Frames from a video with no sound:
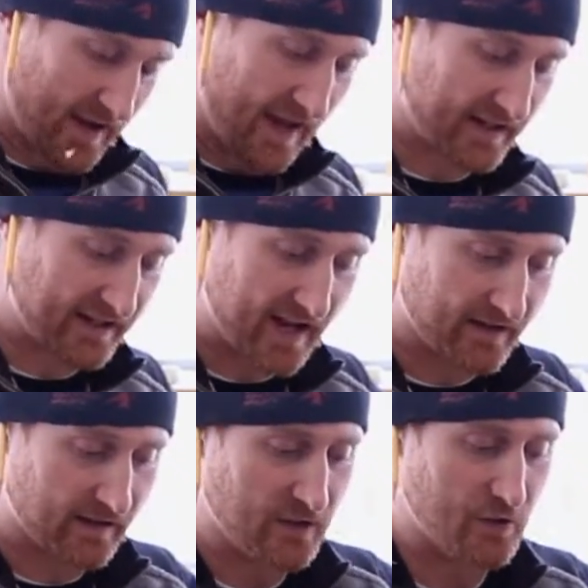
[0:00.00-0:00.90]
And
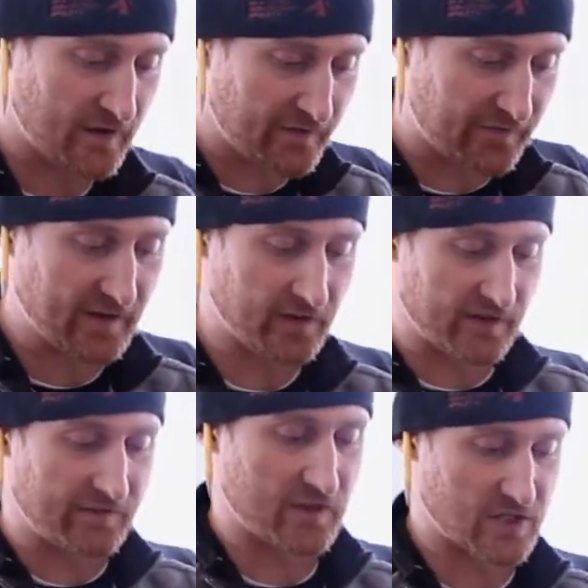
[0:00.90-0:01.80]
again, you can feel it
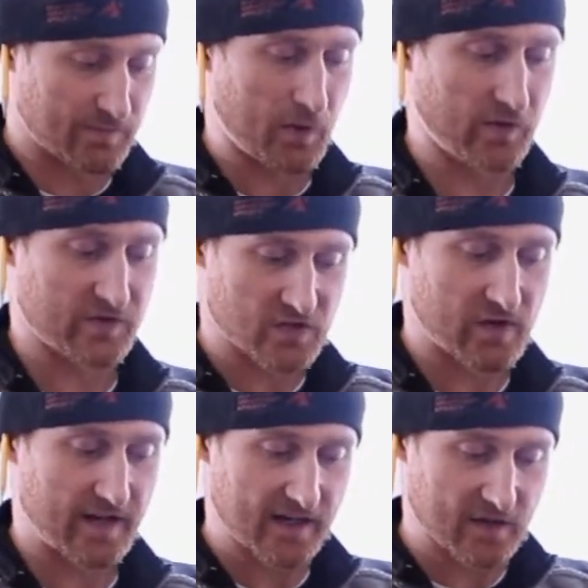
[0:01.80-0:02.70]
if you're just pulling
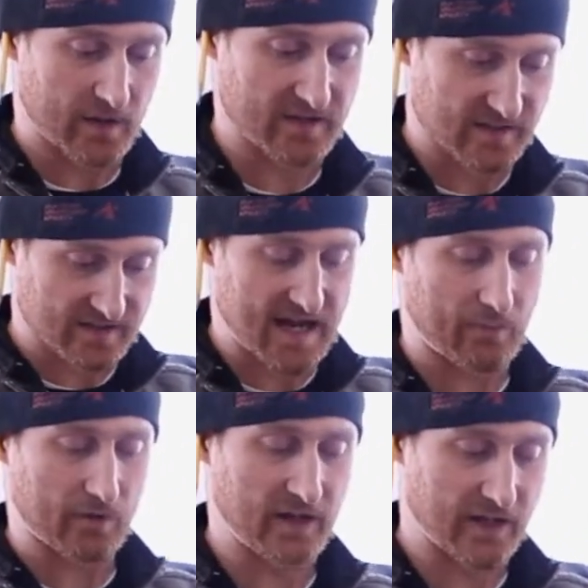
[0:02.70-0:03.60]
straight into it because it's
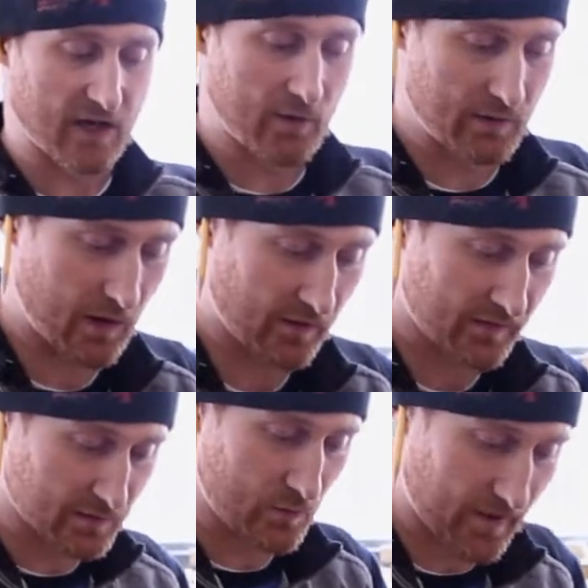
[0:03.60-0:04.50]
not really going to go anywhere.
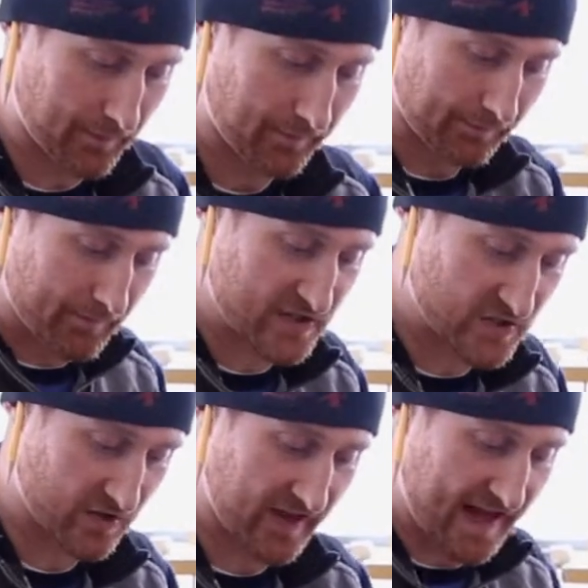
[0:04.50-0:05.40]
You want to make
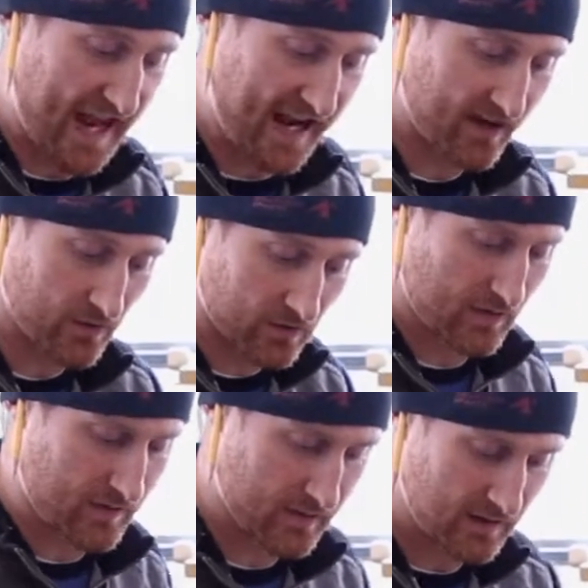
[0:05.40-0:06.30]
sure that angle.
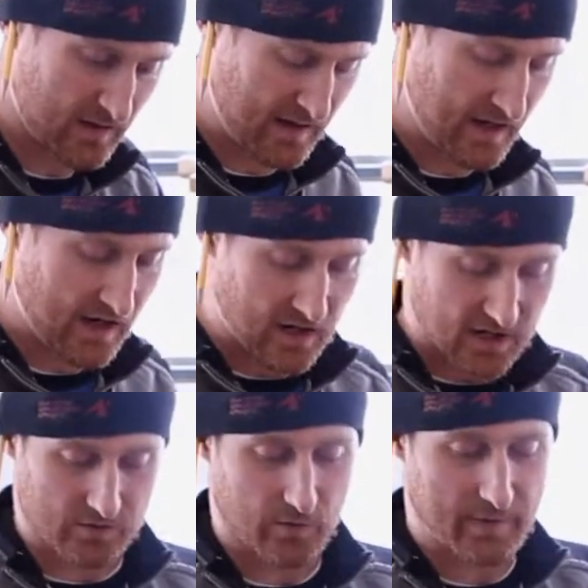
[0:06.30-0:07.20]

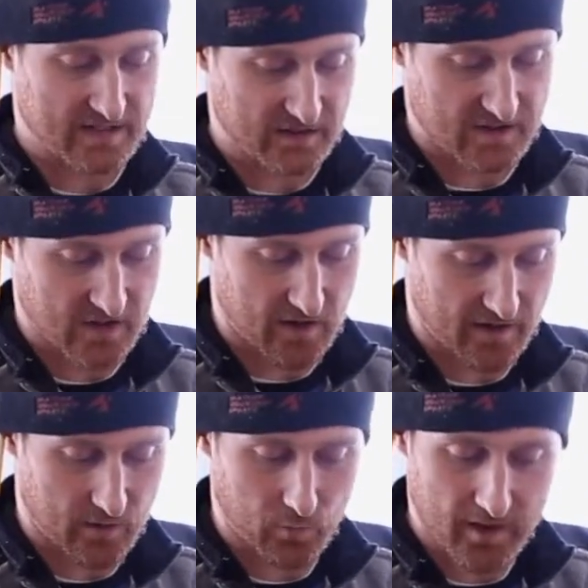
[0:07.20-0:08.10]
So we're basically
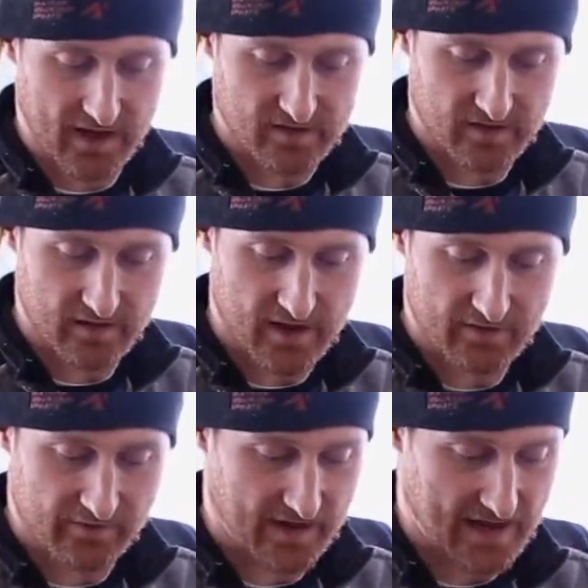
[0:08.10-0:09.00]
starting on one end of the
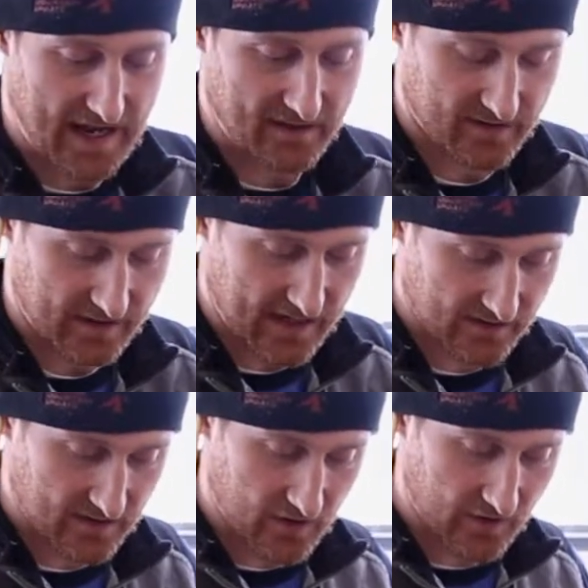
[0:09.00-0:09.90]
knife and ending
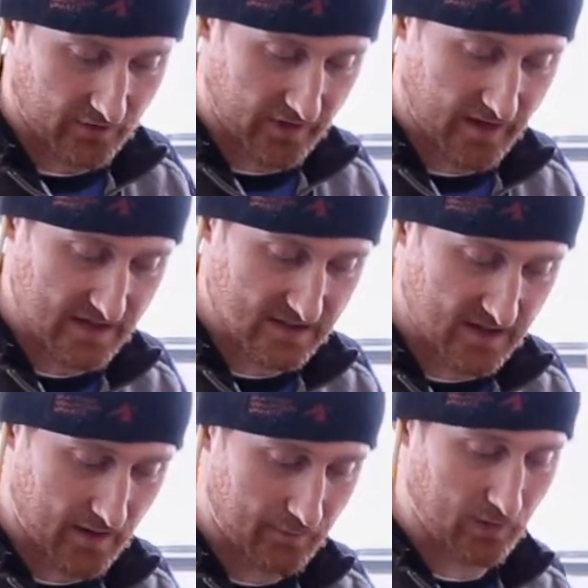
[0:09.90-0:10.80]
at the other in a nice
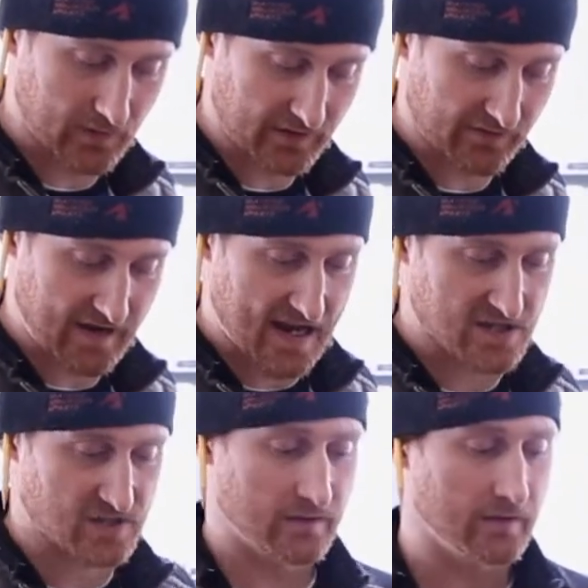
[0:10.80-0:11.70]
kind of pulling
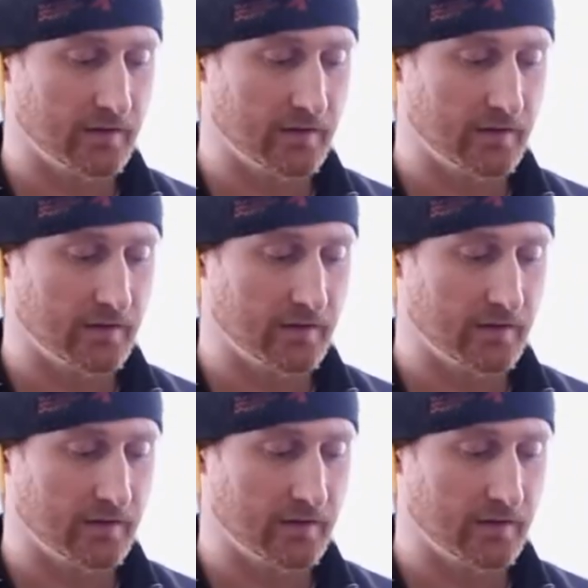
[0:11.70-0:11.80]
fashion.